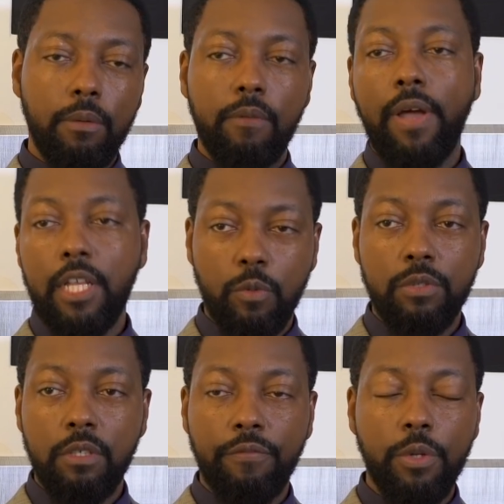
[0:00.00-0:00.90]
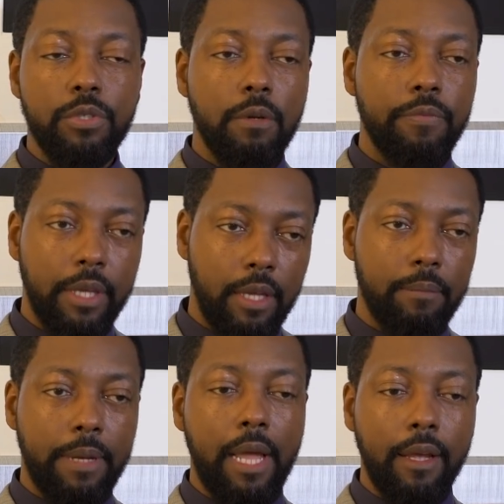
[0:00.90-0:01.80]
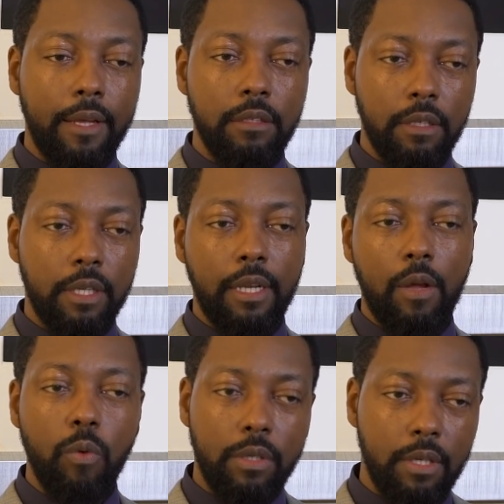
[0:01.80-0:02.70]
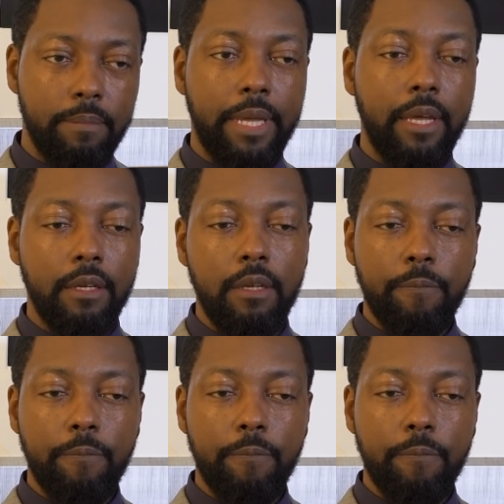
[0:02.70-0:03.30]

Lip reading: fast forward to the future, thinking back and looking like what could make